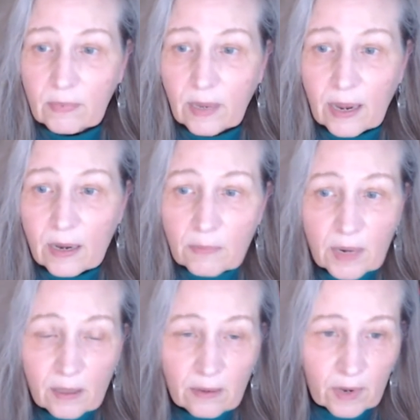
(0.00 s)
They had to
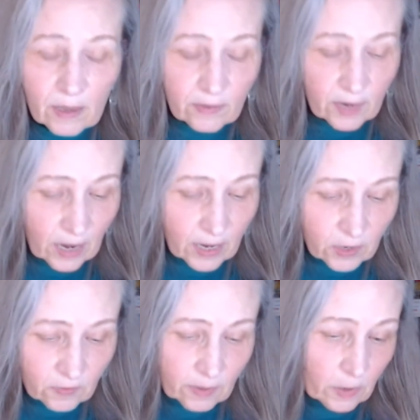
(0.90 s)
be live in
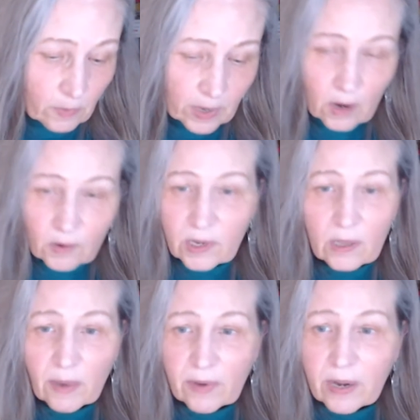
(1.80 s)
cages. I mean, we go see
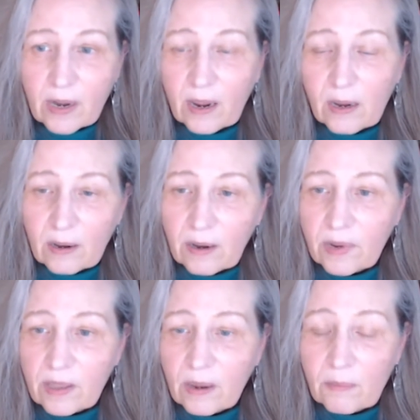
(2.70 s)
them every day and
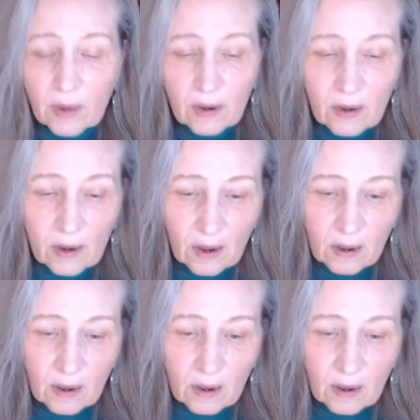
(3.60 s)
everything, but